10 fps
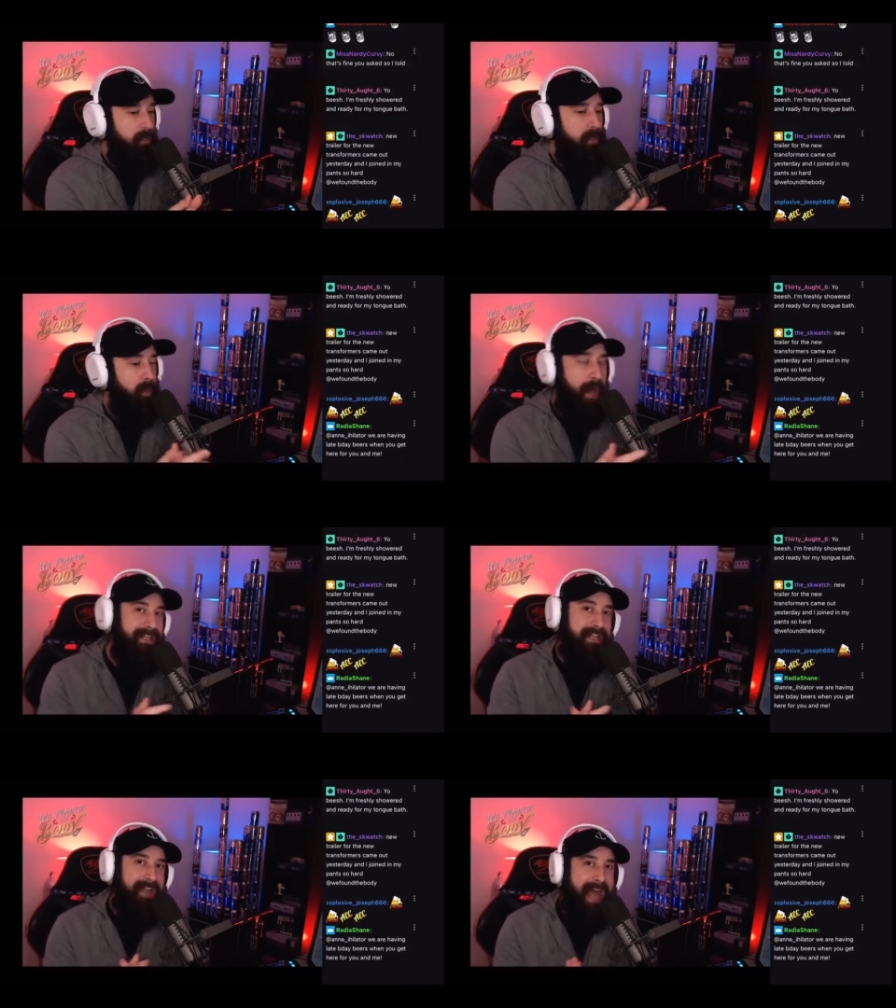No, I
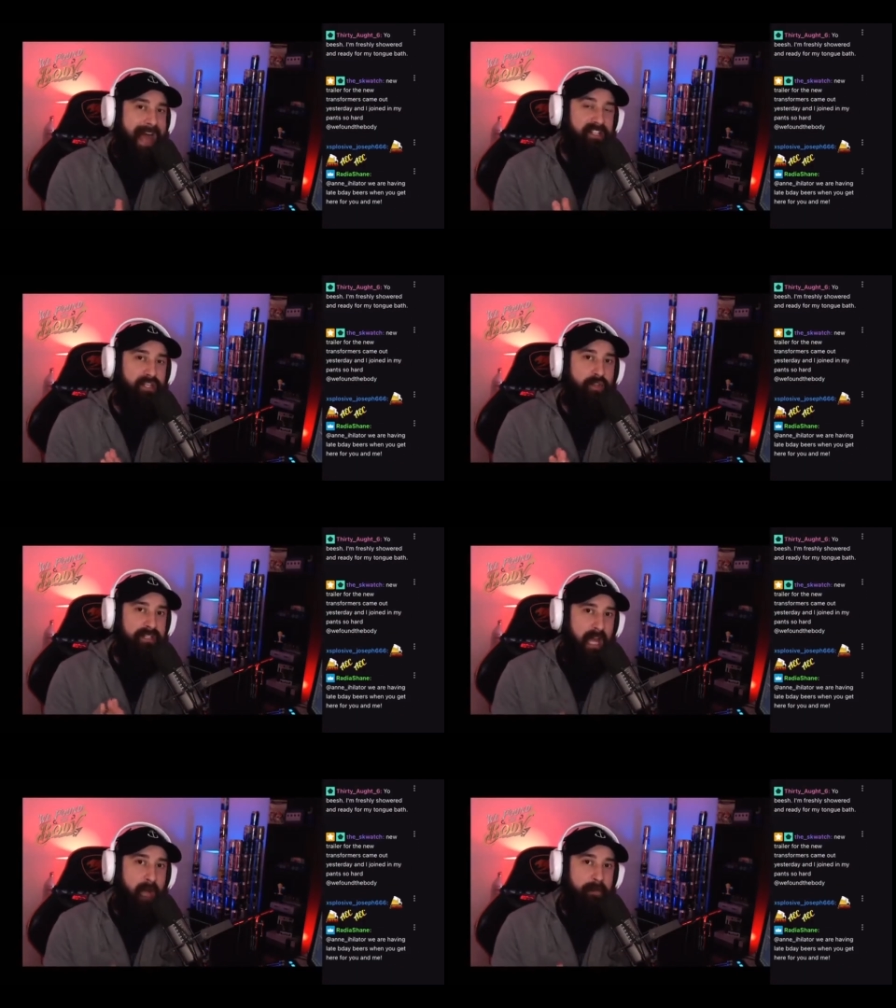didn't ask you to
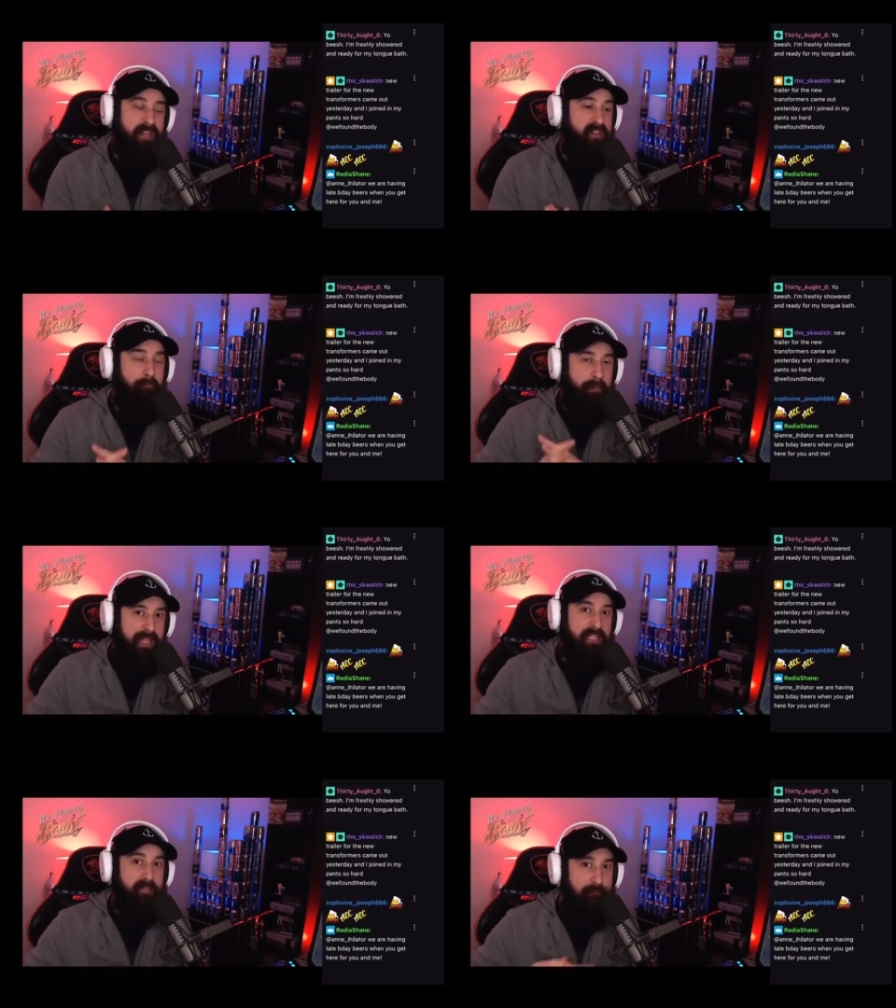tell me the
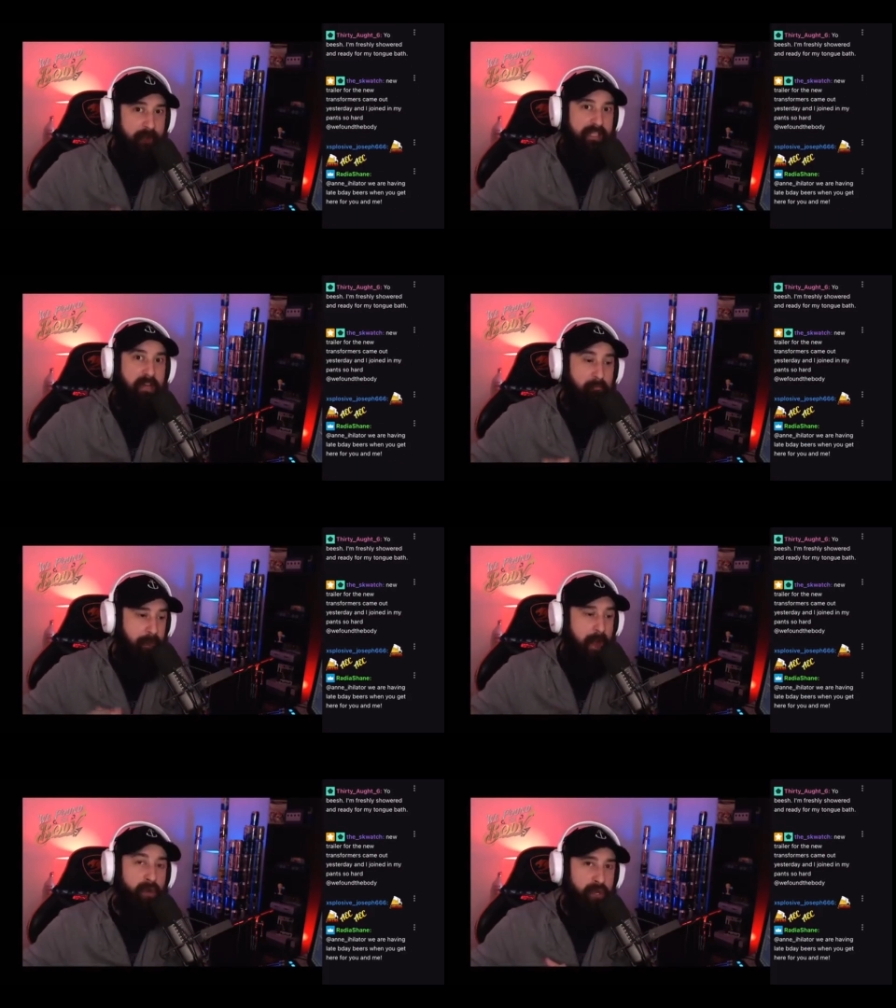biggest fucking
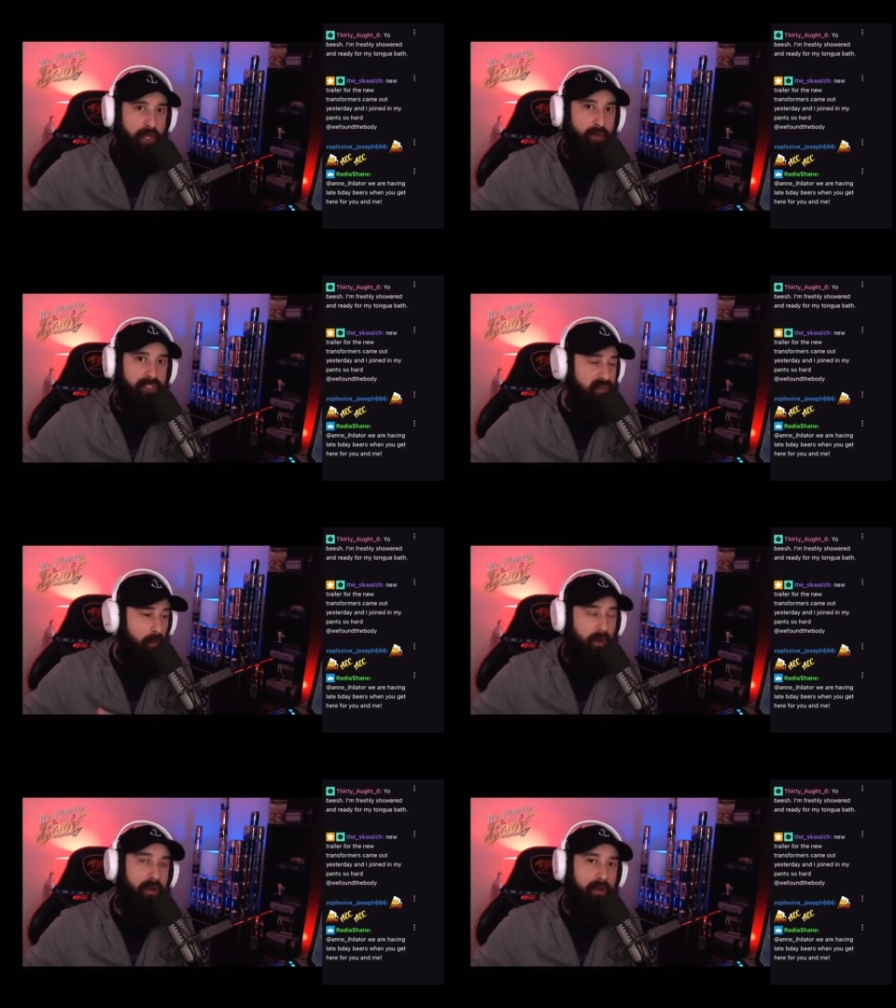bummer news in the
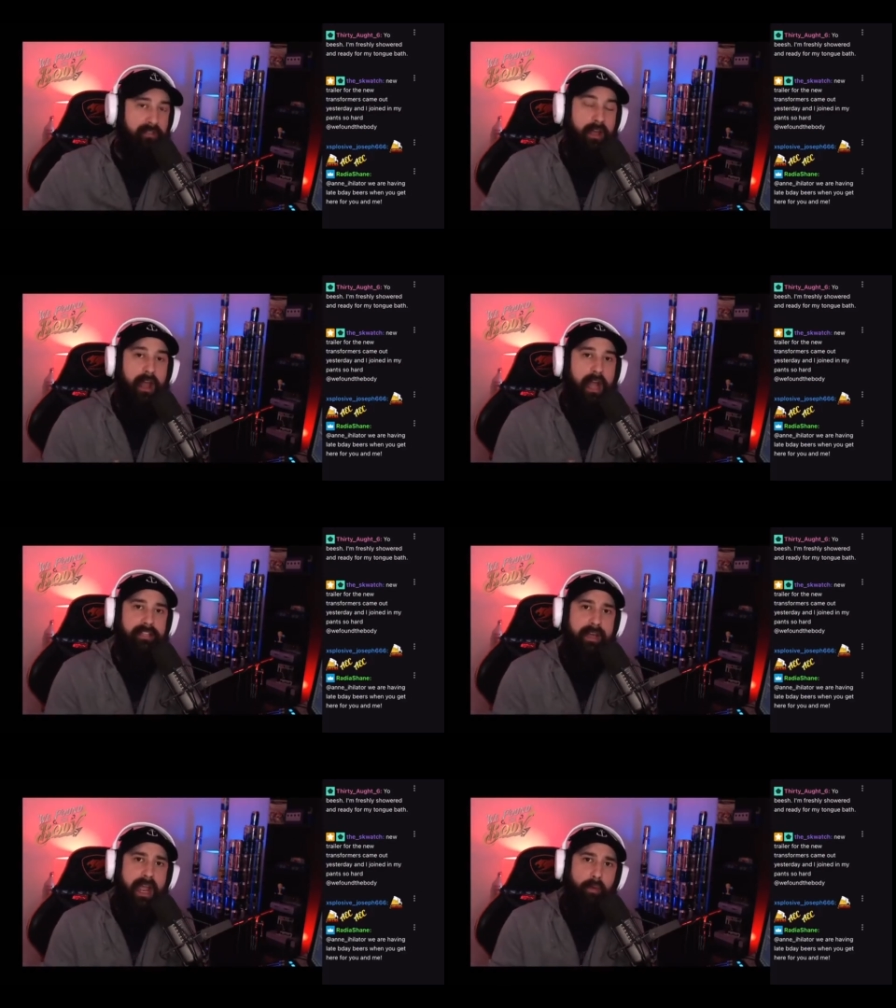world. I
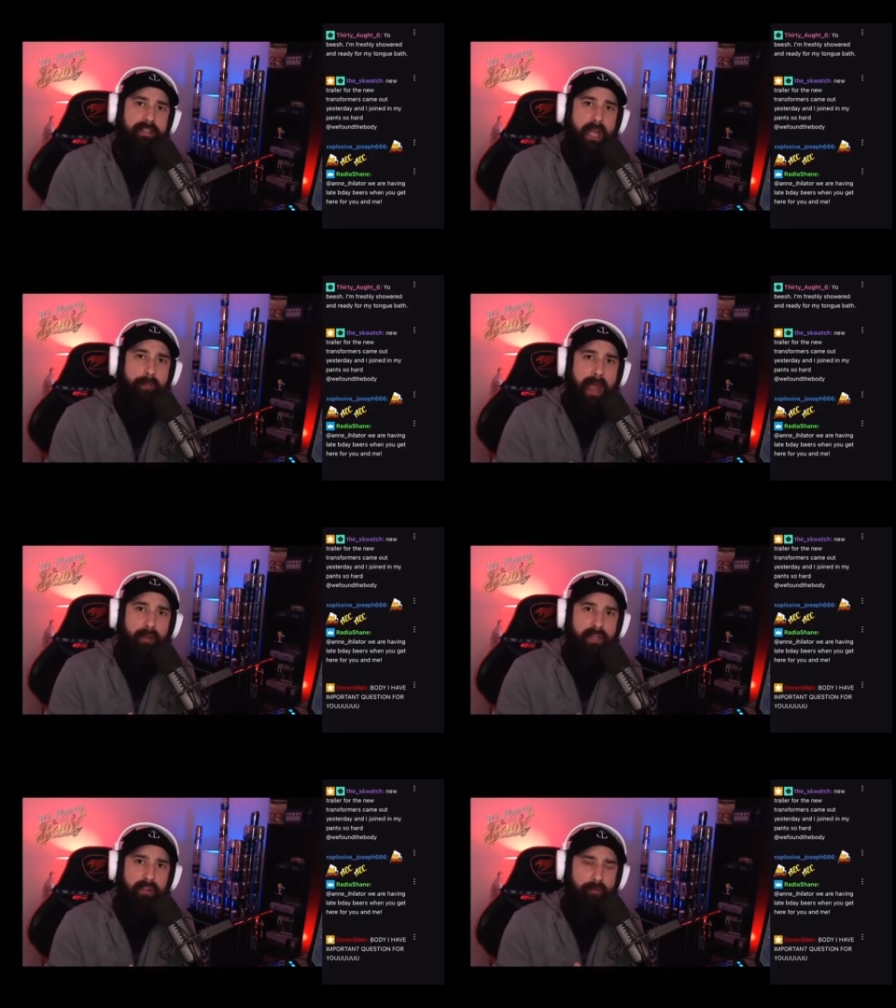said, hey, what's up? How
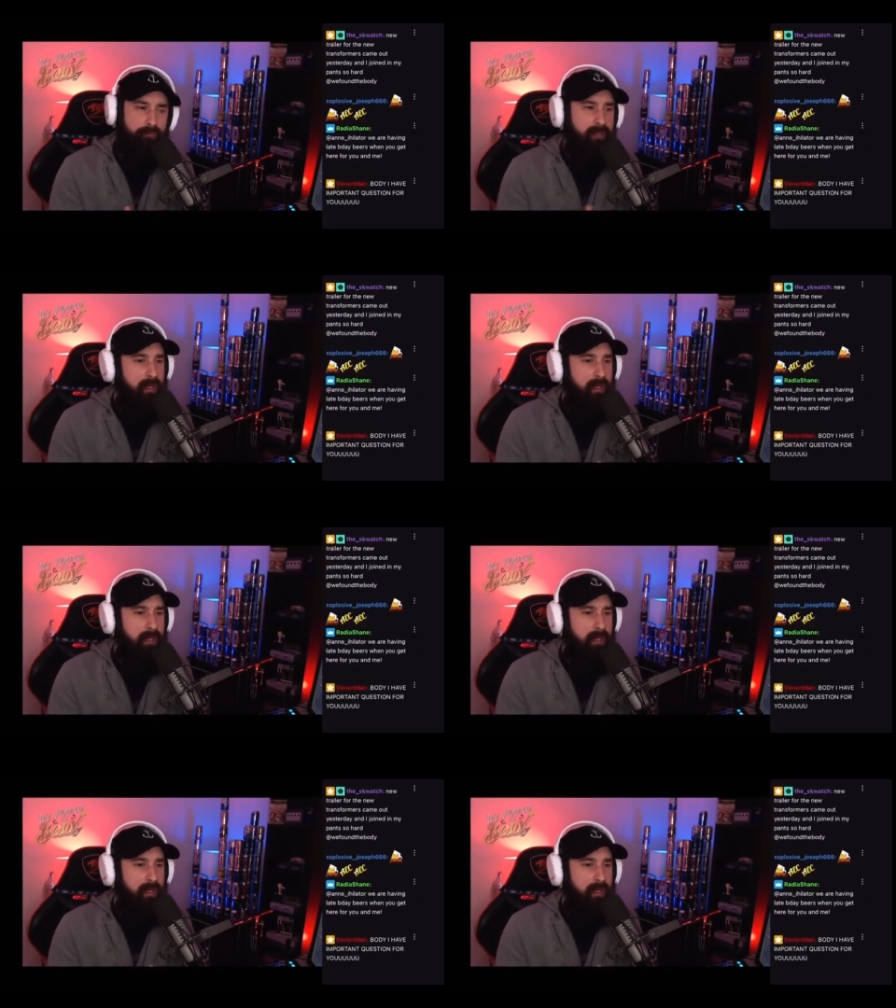are you?